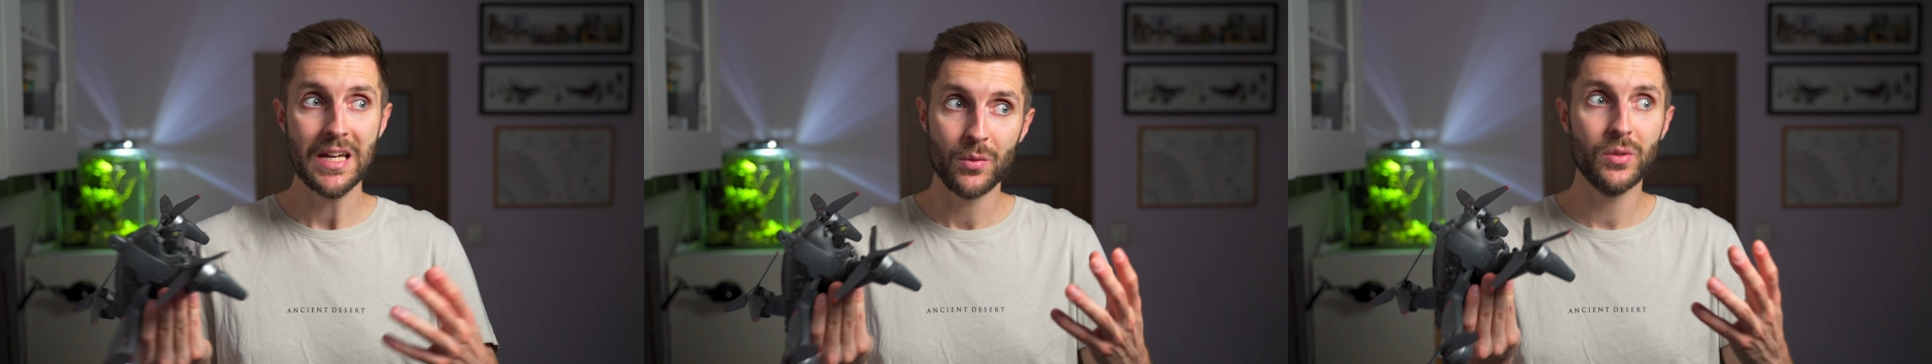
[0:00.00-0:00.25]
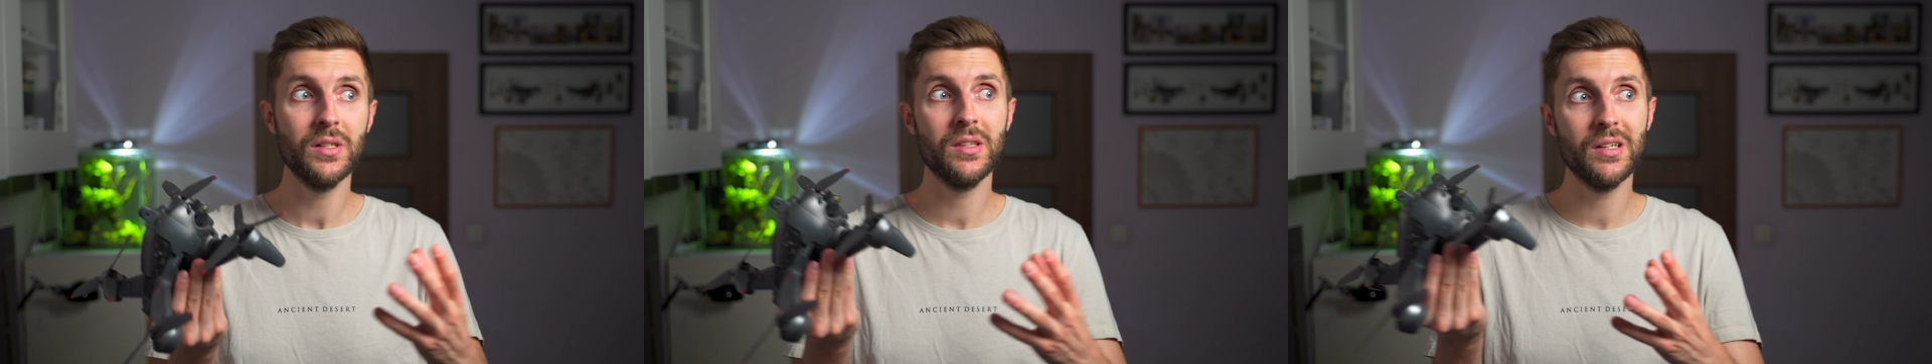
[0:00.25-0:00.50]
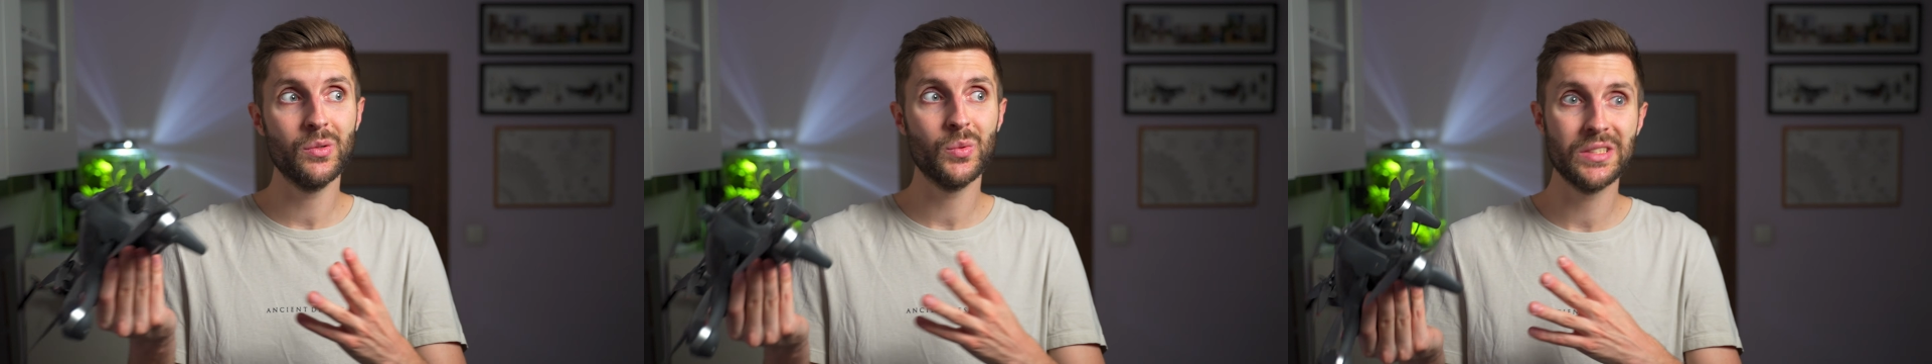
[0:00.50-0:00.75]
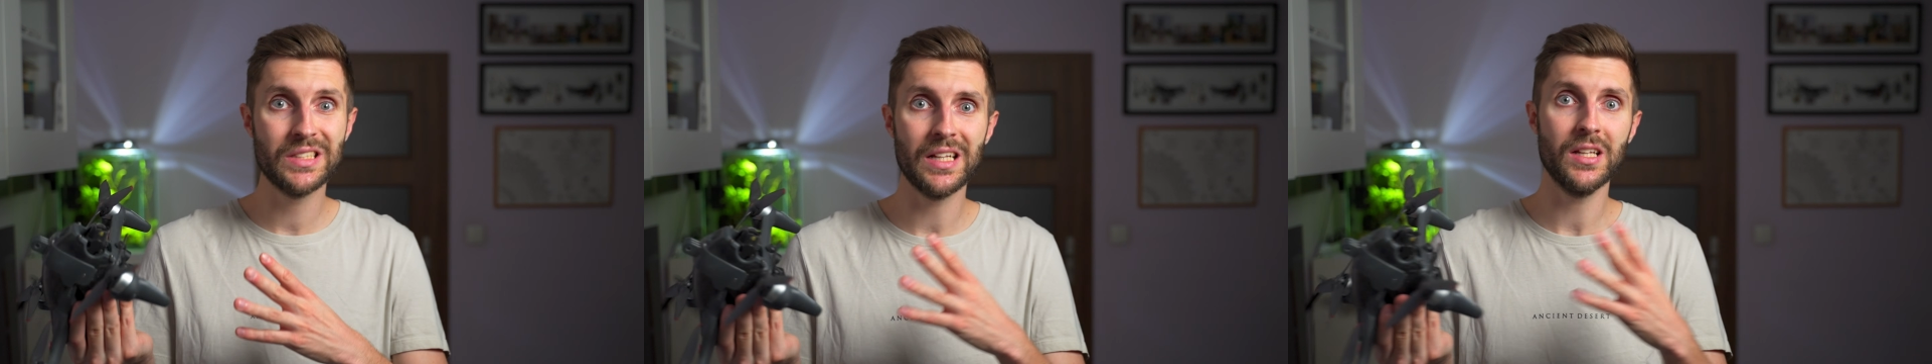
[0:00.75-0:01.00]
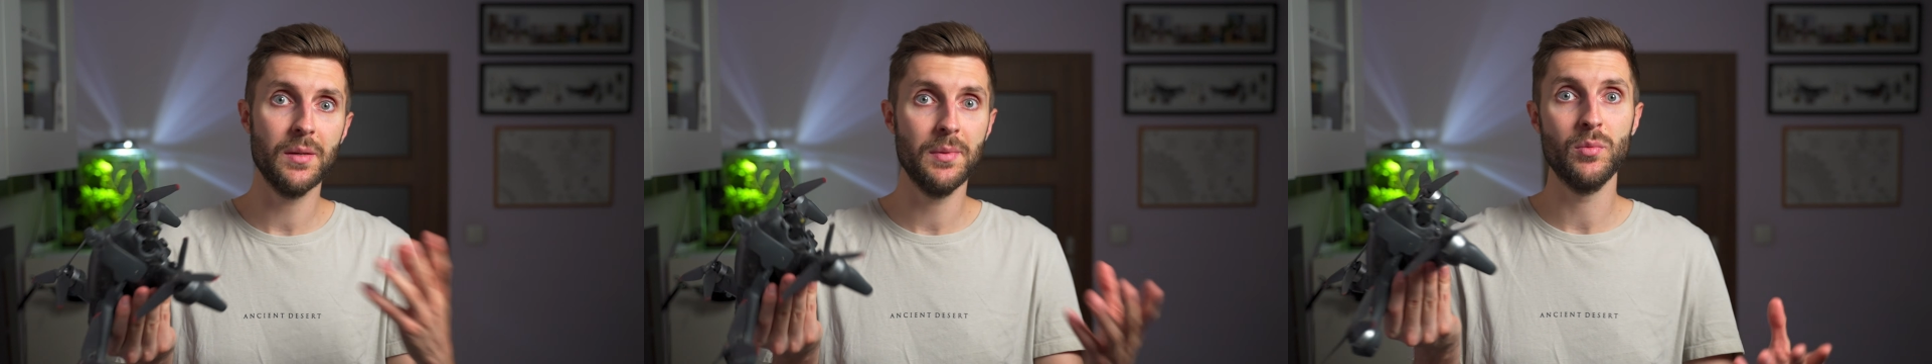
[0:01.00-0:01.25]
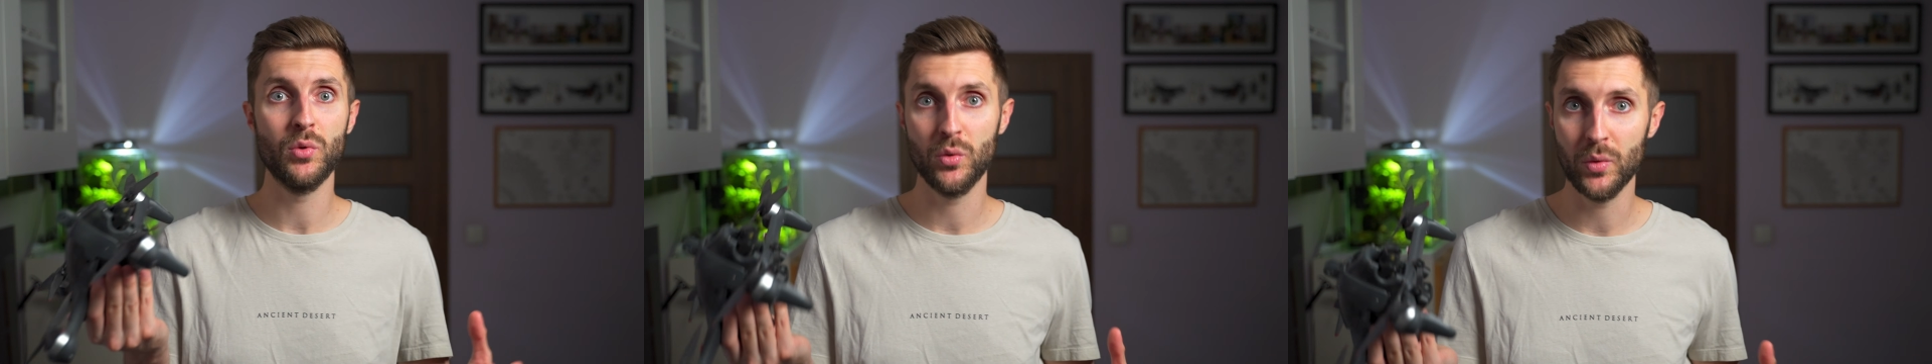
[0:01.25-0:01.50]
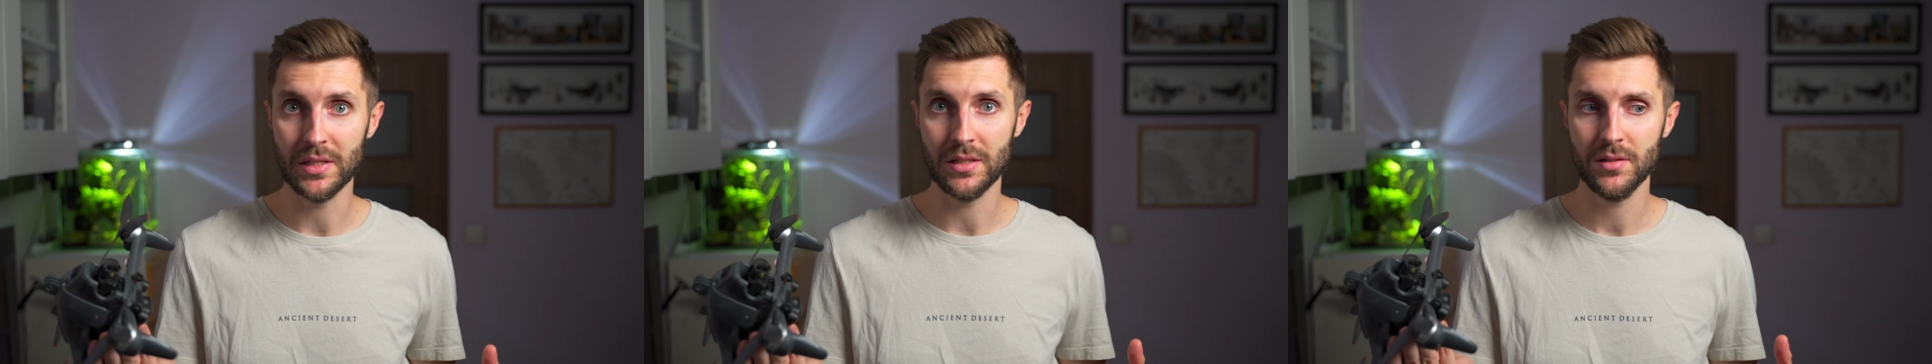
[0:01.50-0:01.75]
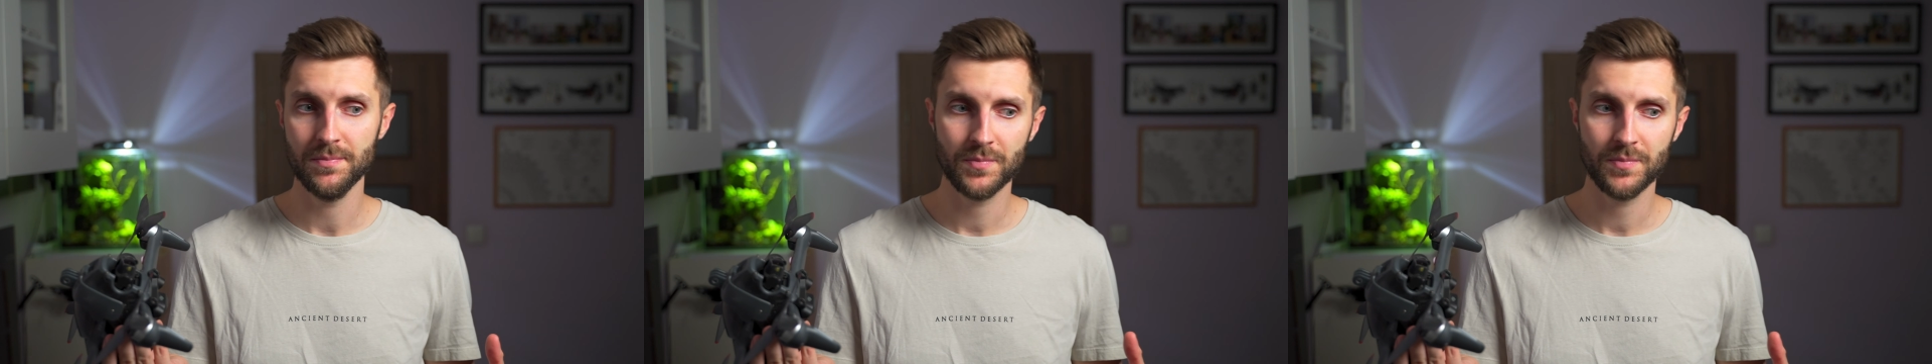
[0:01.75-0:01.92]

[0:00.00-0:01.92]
where there was a little bit more wind.